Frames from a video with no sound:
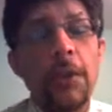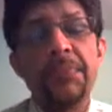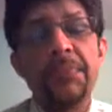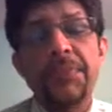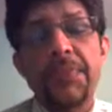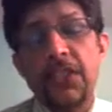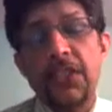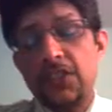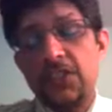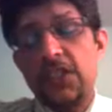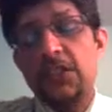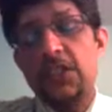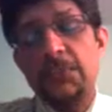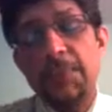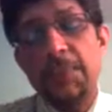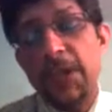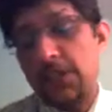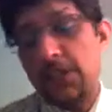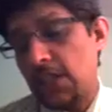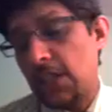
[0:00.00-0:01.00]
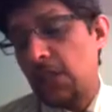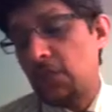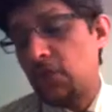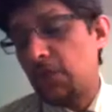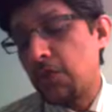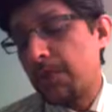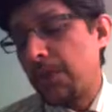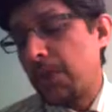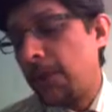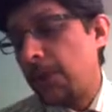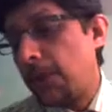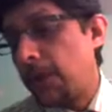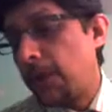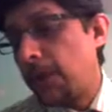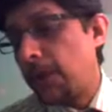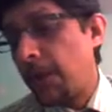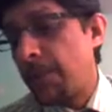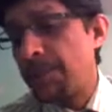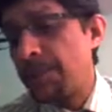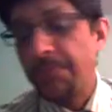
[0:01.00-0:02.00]
Yes, there's a Pakistan Super
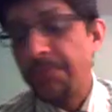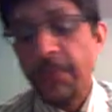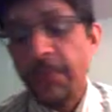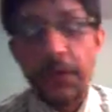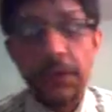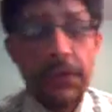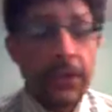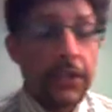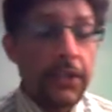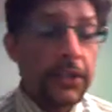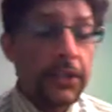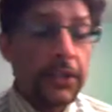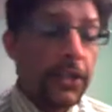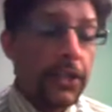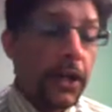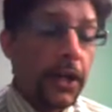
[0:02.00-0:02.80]
League cricket